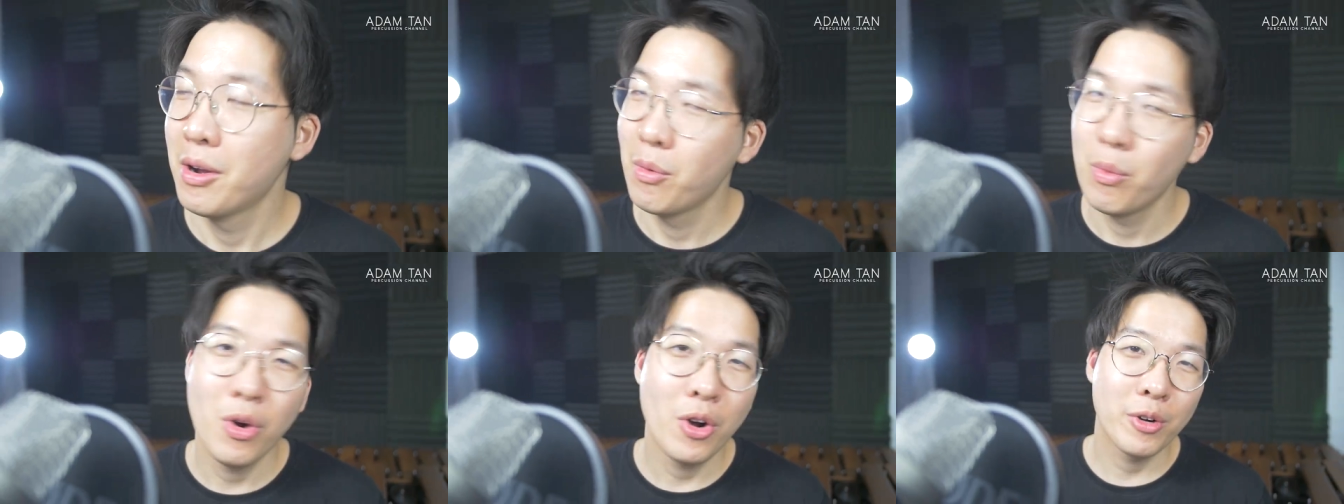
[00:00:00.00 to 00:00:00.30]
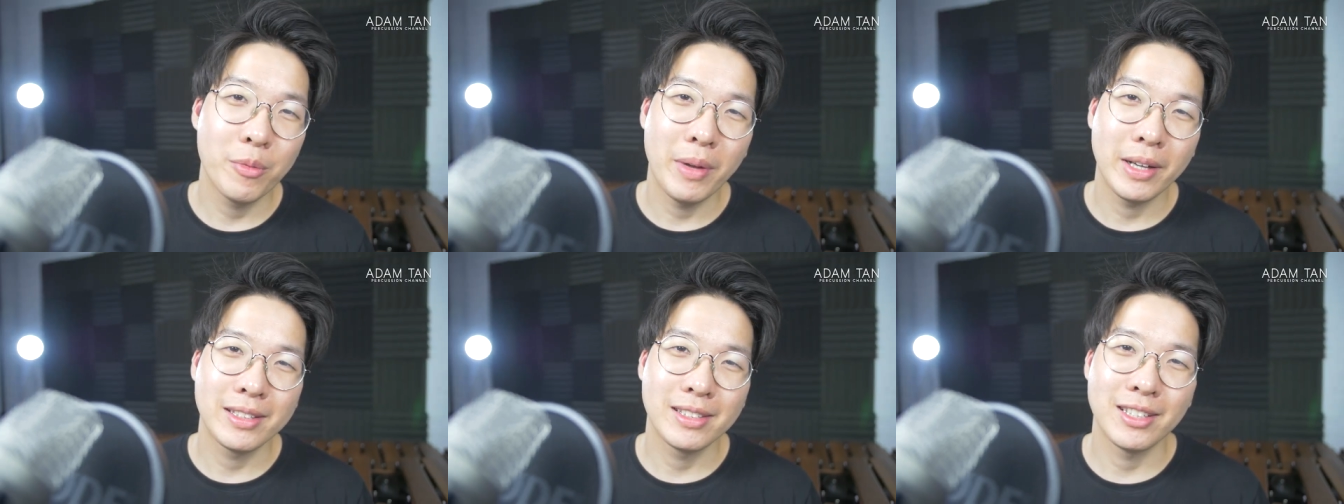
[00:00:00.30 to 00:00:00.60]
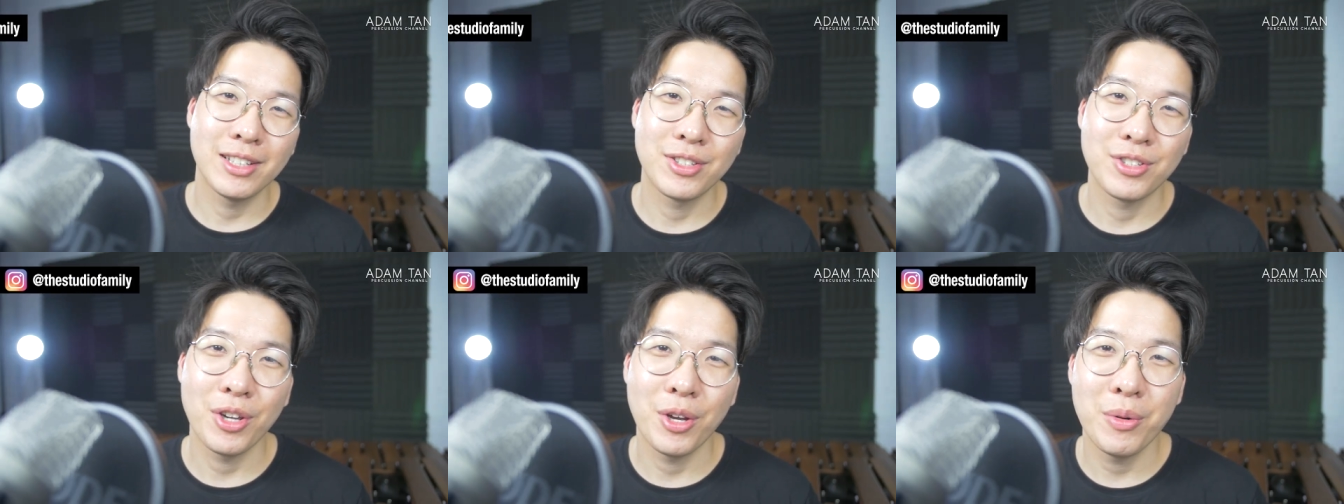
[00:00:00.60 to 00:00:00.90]
Welcome back to
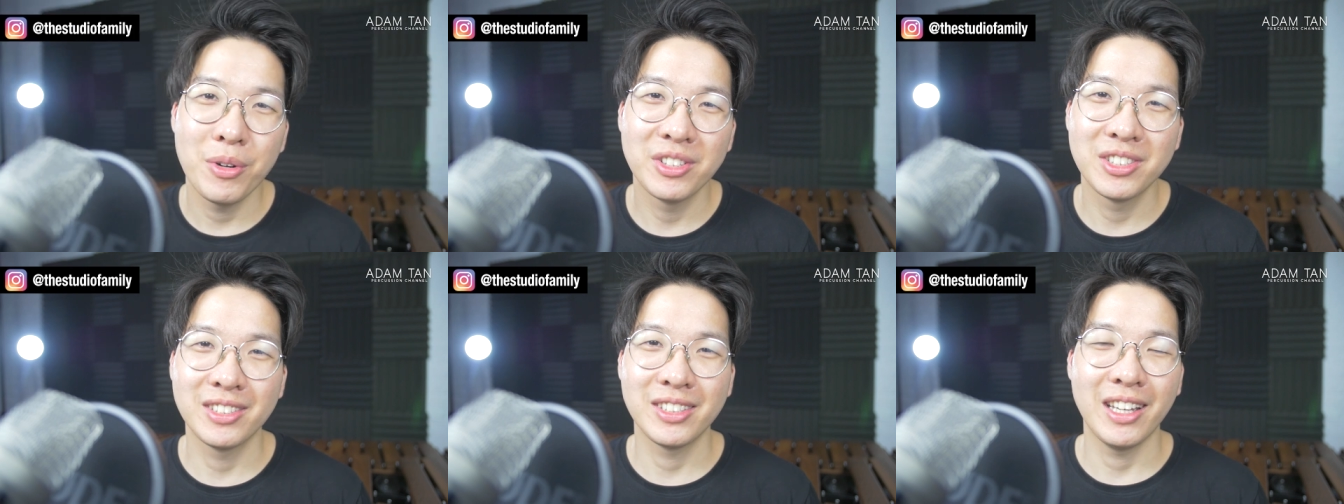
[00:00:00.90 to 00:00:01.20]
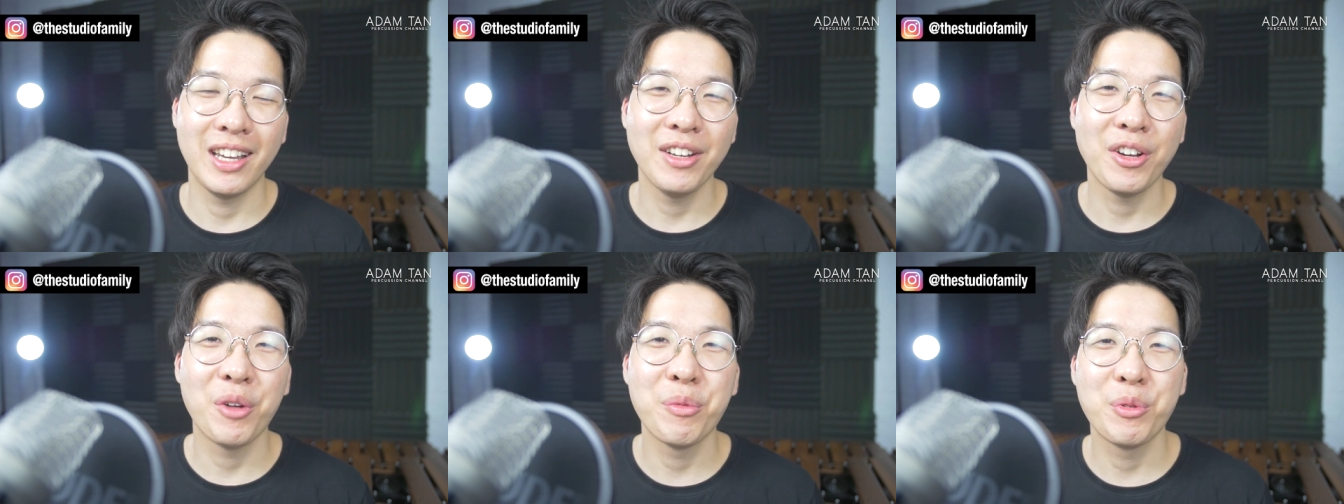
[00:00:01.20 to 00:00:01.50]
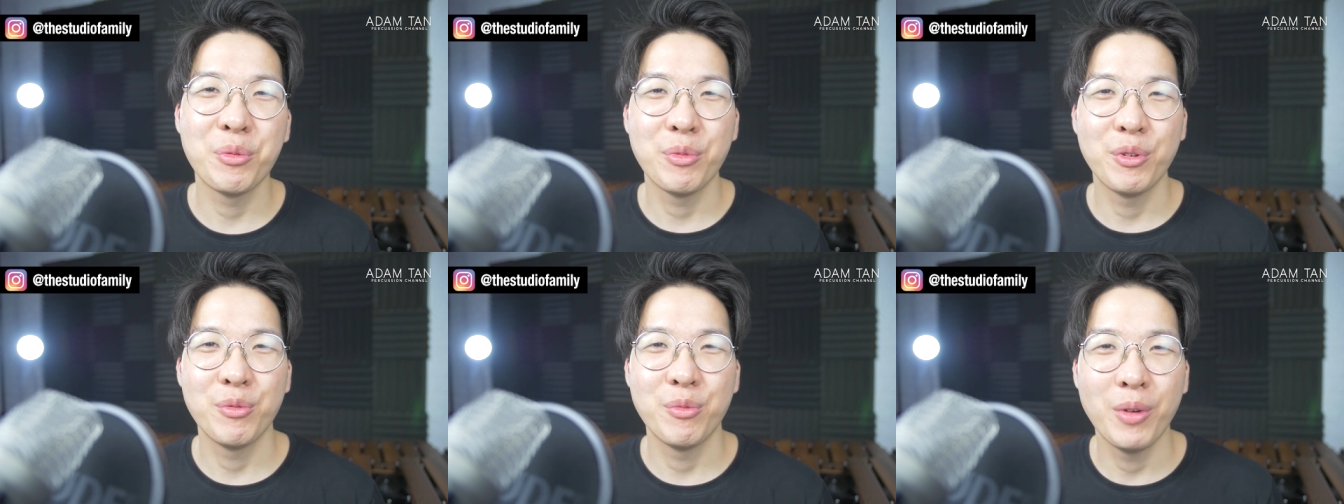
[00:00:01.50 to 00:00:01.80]
the show once again.
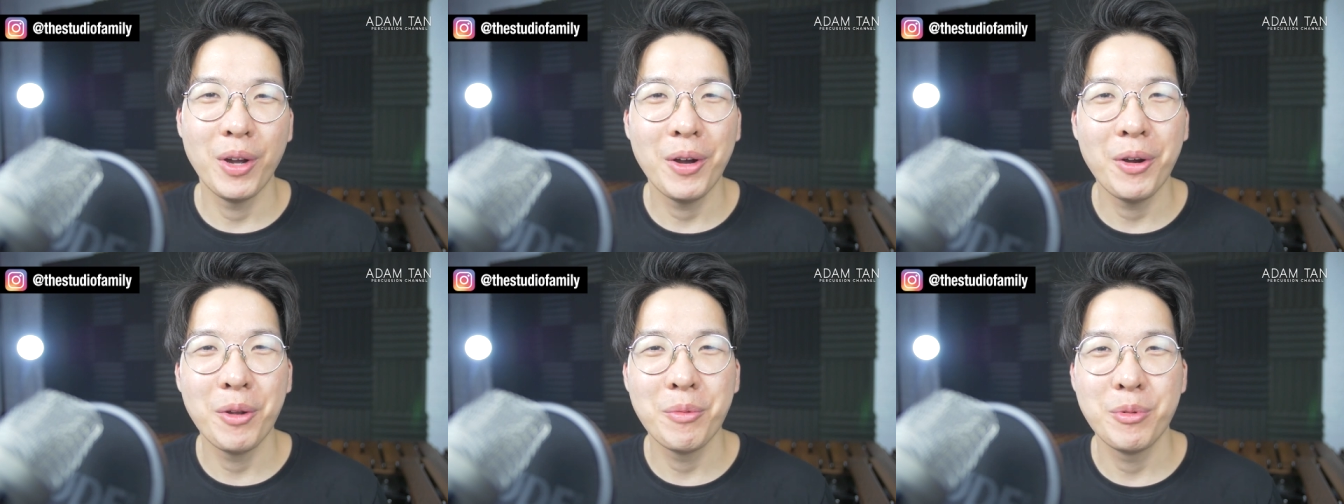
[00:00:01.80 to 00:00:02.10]
Hope you've been well.